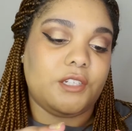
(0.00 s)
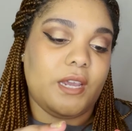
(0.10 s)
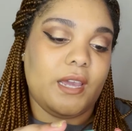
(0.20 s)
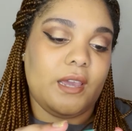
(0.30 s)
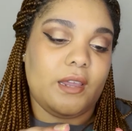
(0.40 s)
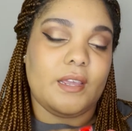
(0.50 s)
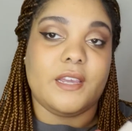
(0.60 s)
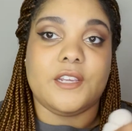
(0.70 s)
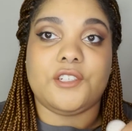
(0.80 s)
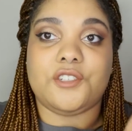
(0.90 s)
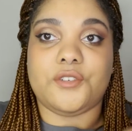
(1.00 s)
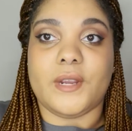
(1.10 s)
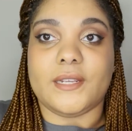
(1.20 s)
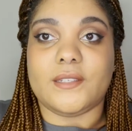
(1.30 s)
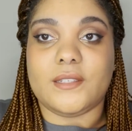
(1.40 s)
shade is
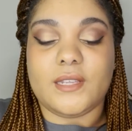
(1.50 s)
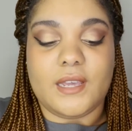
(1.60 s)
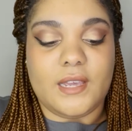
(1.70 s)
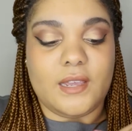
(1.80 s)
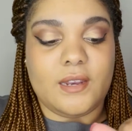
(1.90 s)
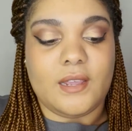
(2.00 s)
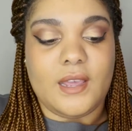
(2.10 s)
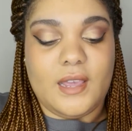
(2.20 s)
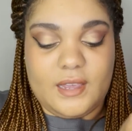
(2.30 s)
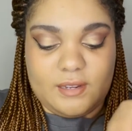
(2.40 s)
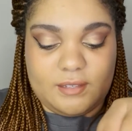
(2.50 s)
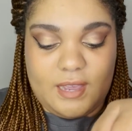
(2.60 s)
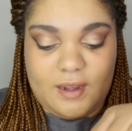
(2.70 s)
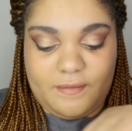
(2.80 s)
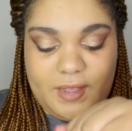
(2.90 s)
Transcend, and it's
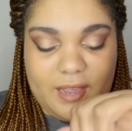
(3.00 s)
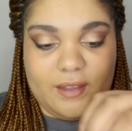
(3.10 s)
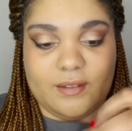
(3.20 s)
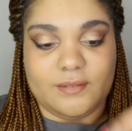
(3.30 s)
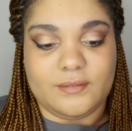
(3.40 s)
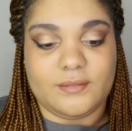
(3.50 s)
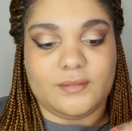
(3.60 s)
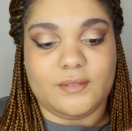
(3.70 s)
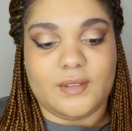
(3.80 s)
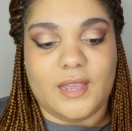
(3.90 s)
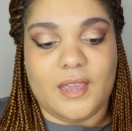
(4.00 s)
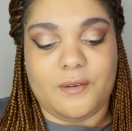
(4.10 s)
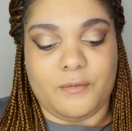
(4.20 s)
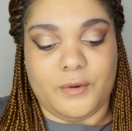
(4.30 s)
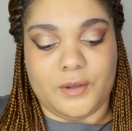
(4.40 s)
kind of like
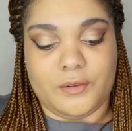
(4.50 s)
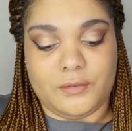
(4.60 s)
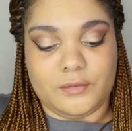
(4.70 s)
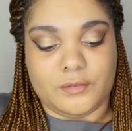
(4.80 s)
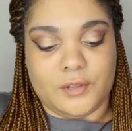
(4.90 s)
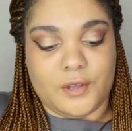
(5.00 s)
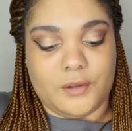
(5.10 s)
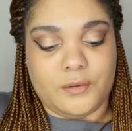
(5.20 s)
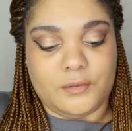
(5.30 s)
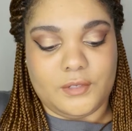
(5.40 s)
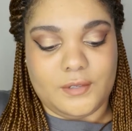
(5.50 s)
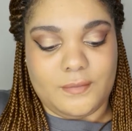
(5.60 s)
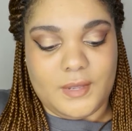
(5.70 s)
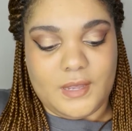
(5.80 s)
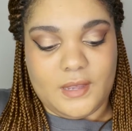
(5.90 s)
a rose gold to
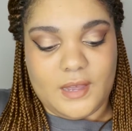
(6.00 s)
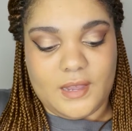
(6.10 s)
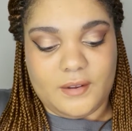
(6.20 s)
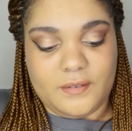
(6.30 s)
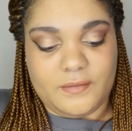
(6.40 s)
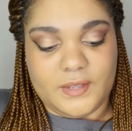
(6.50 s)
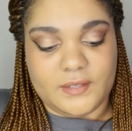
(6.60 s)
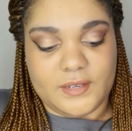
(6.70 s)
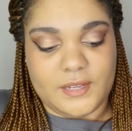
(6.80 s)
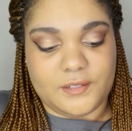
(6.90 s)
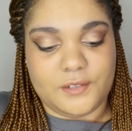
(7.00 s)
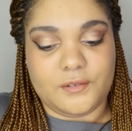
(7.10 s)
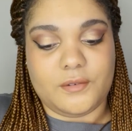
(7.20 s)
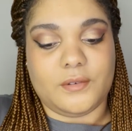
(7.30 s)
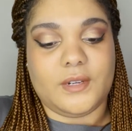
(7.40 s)
me, kind of. These next
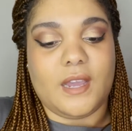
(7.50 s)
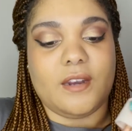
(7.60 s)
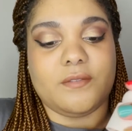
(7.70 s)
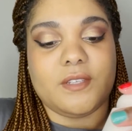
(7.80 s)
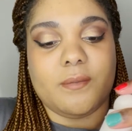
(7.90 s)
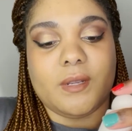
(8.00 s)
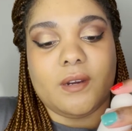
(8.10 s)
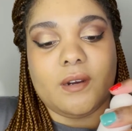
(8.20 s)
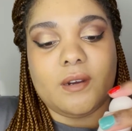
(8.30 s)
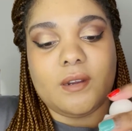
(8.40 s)
two are kind of similar.